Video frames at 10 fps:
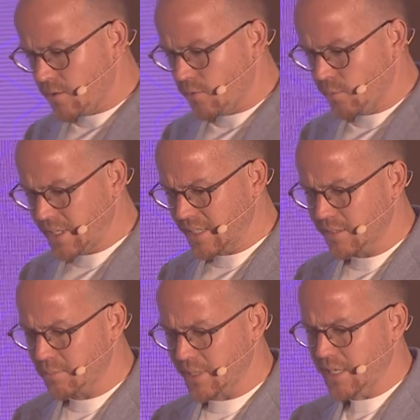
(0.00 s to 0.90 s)
We then
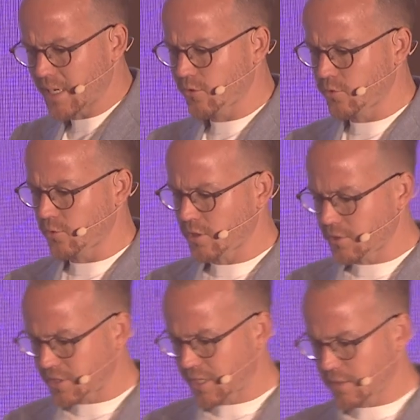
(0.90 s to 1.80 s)
typically like to
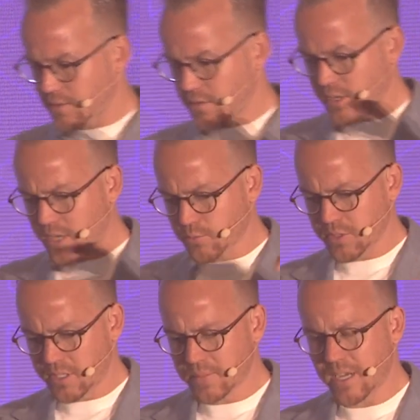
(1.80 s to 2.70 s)
understand, as we
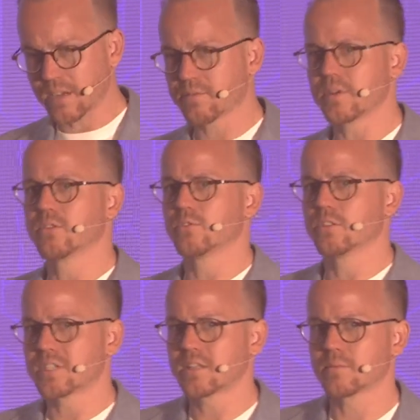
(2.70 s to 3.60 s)
deep dive into the
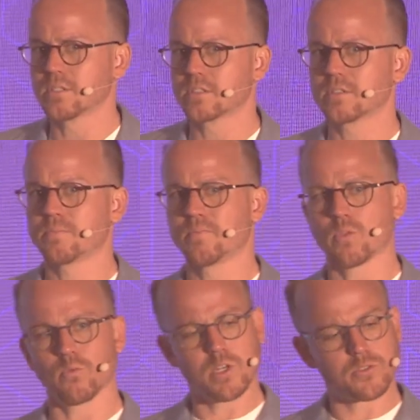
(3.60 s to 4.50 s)
sentiments,
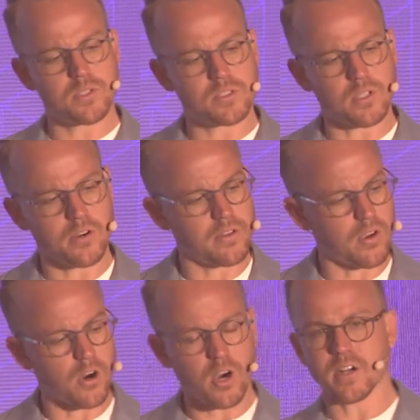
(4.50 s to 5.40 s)
which ones are the
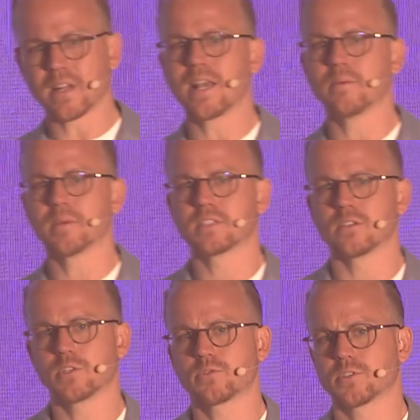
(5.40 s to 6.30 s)
hard elements and
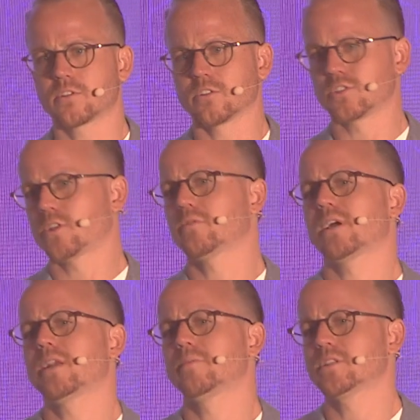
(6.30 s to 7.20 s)
which ones are the soft
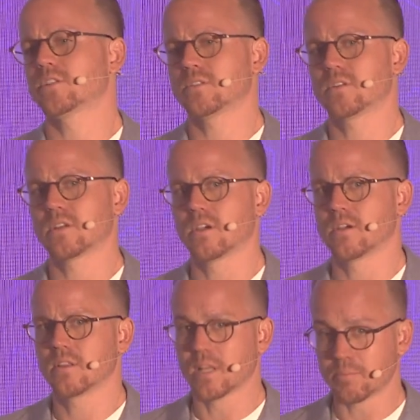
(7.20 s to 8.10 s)
elements
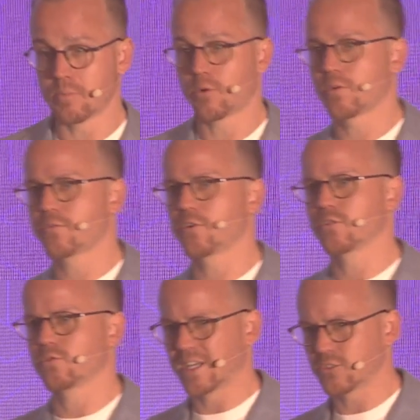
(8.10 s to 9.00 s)
that people are referring
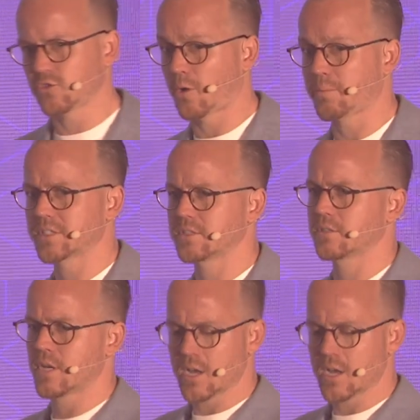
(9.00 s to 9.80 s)
to as topics.